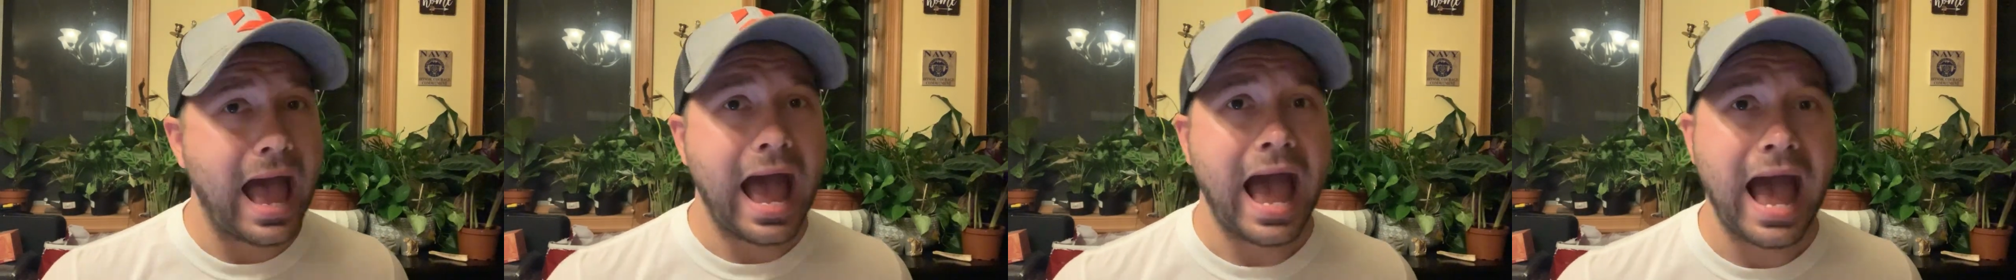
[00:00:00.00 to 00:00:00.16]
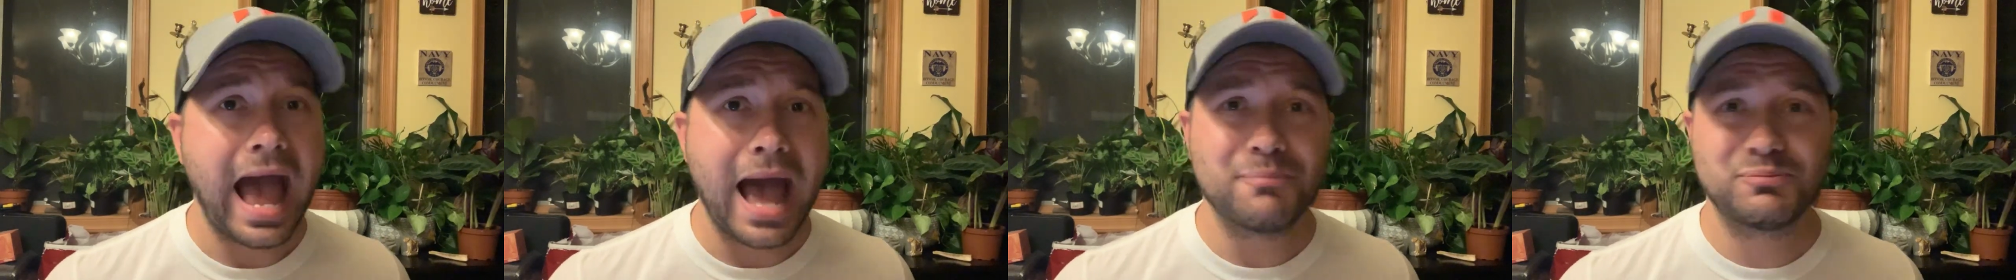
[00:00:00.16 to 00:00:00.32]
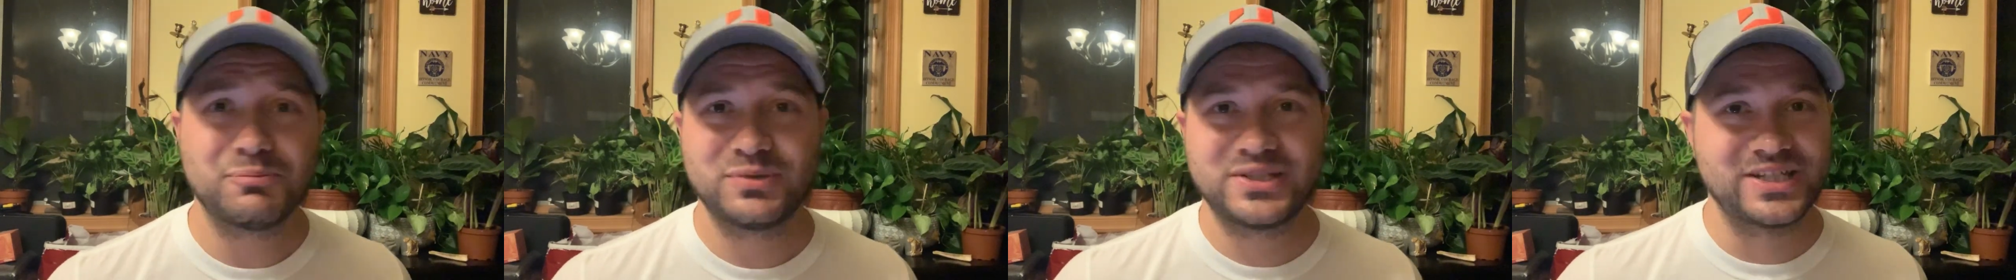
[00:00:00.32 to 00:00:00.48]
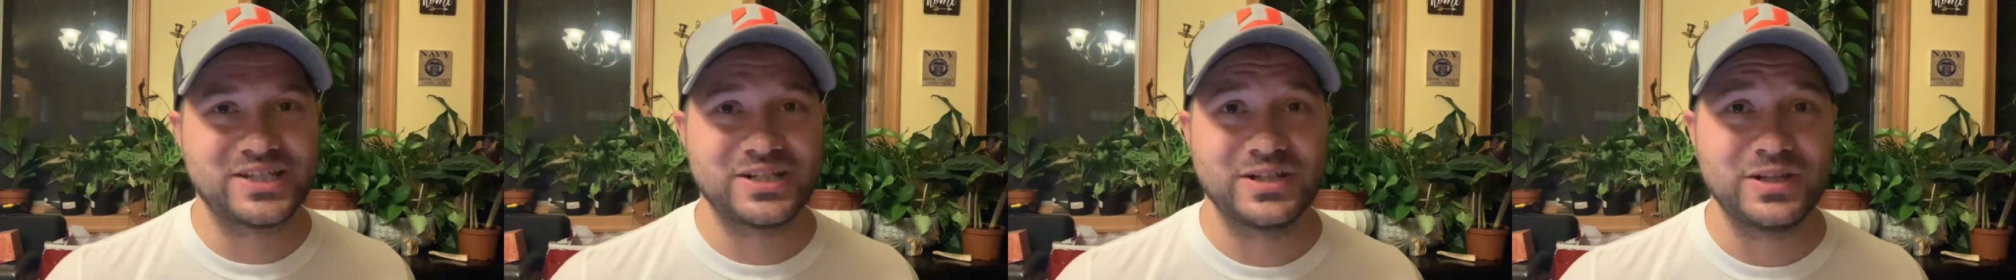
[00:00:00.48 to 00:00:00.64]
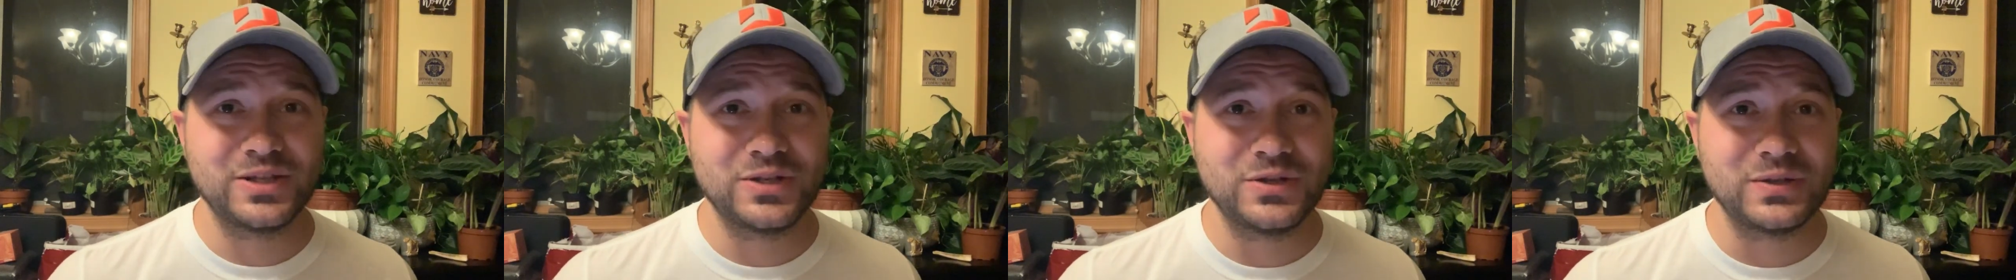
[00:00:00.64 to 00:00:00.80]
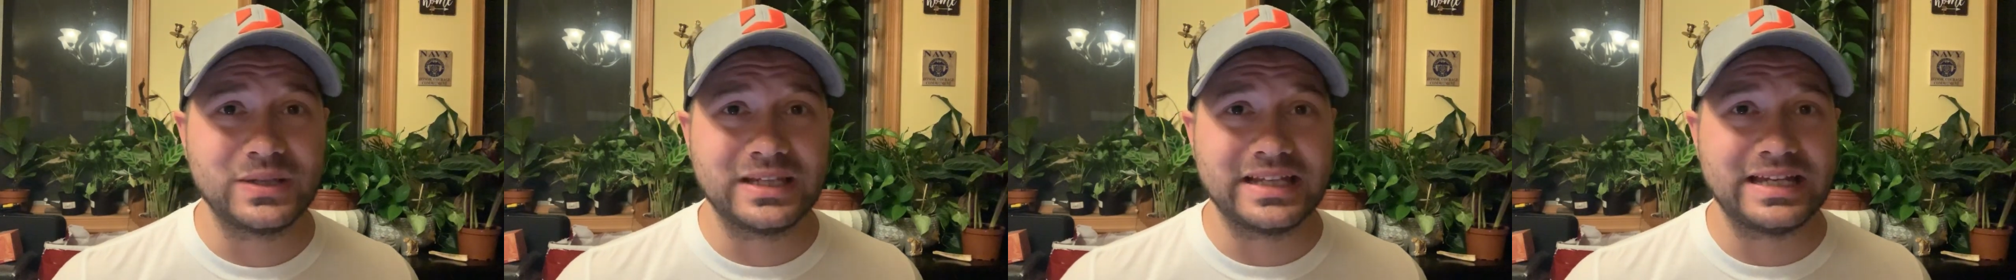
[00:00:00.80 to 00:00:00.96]

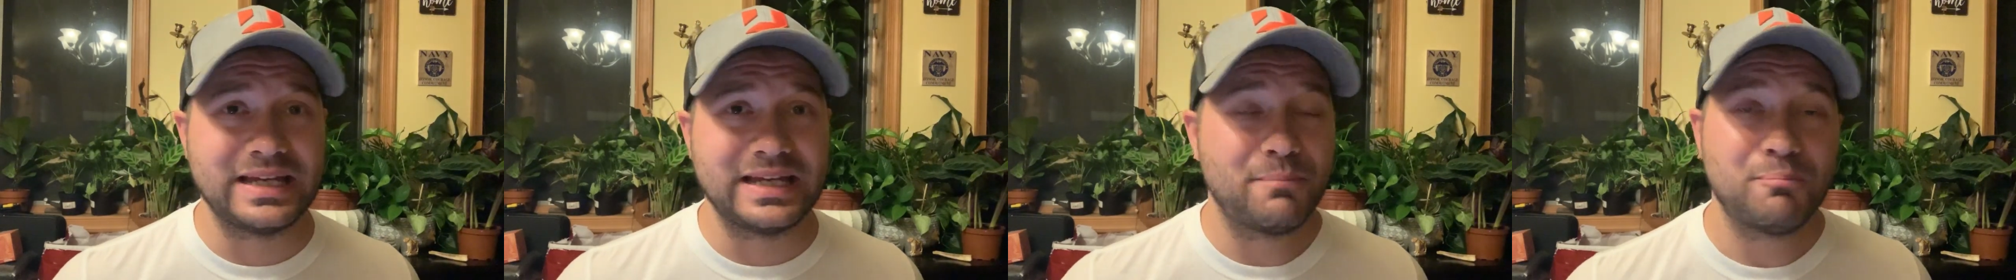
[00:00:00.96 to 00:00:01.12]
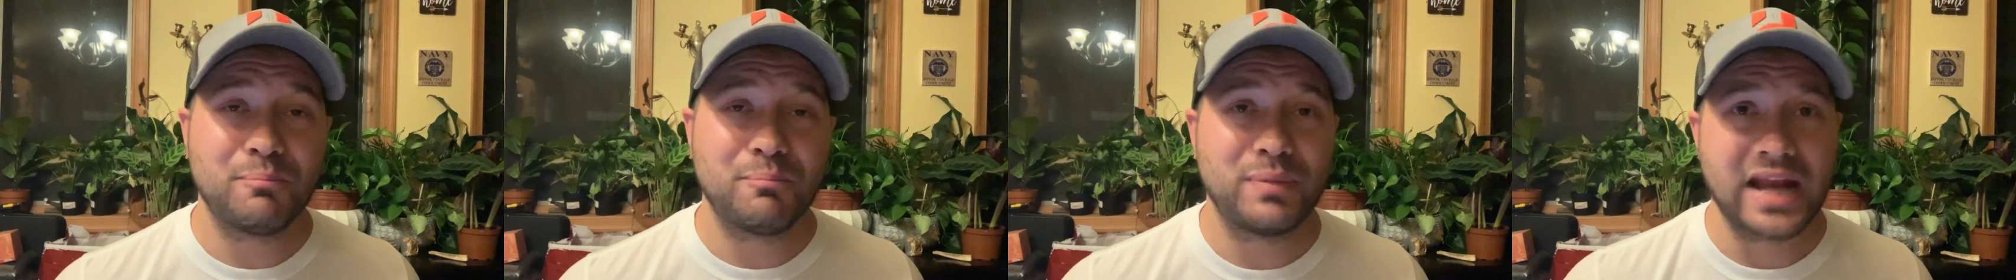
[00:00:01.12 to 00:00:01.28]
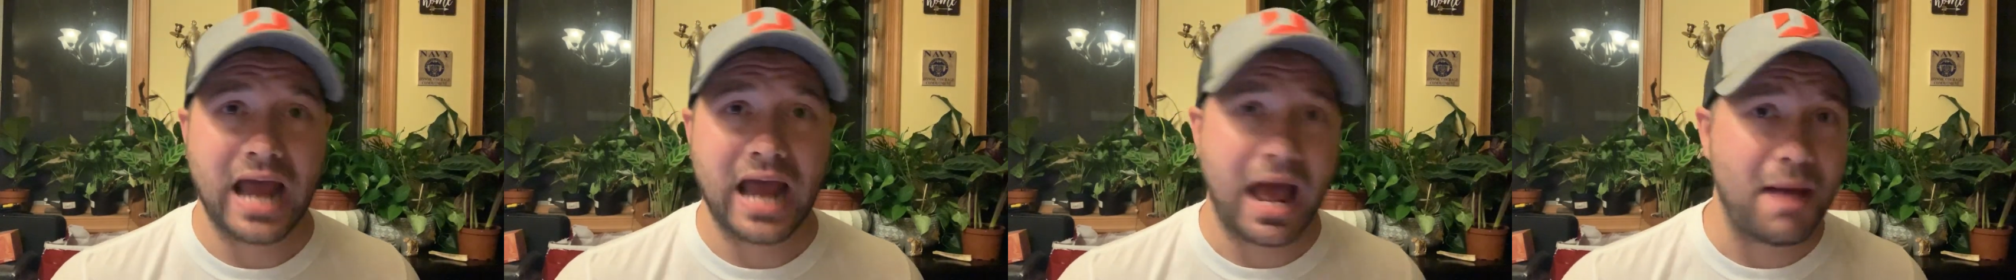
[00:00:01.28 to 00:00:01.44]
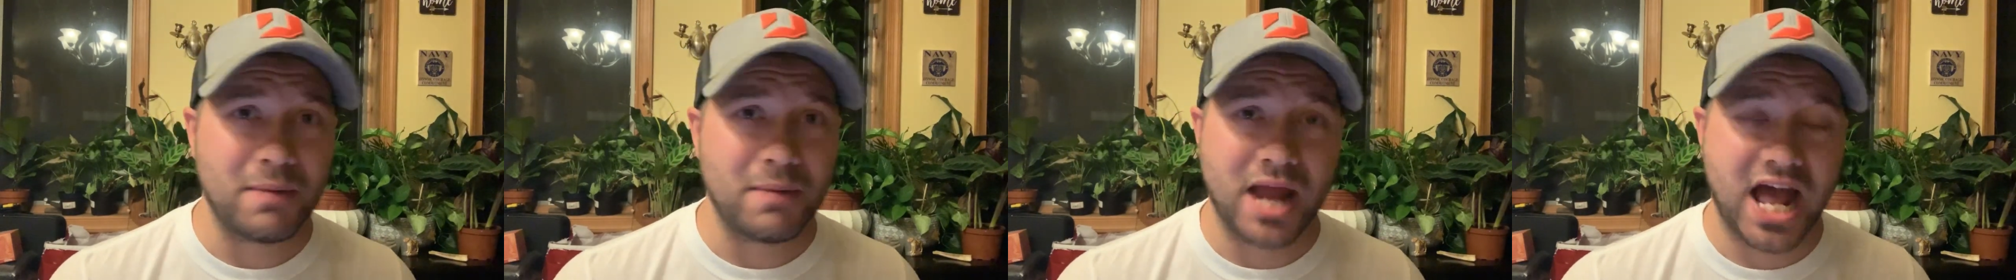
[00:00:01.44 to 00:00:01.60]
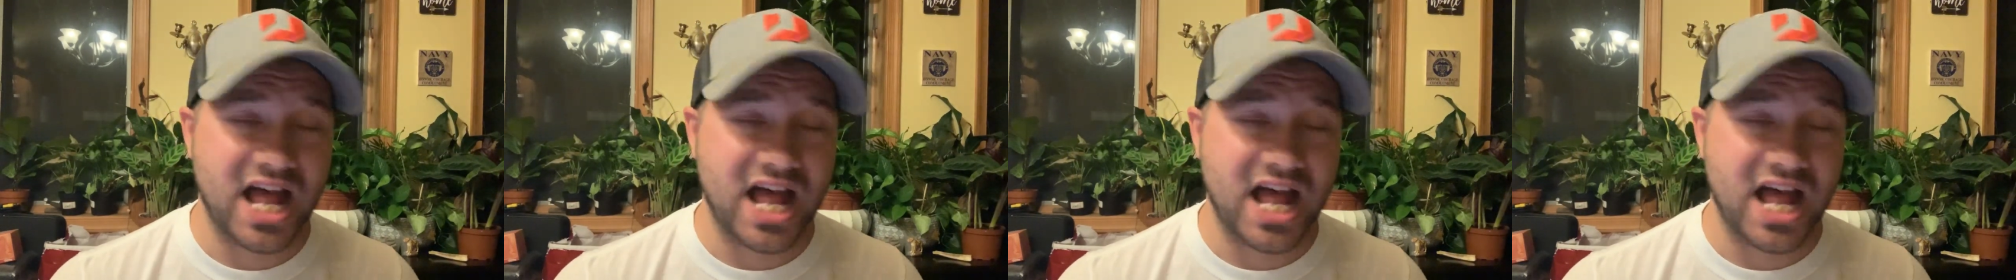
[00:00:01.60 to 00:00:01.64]
Absolutely, but I'm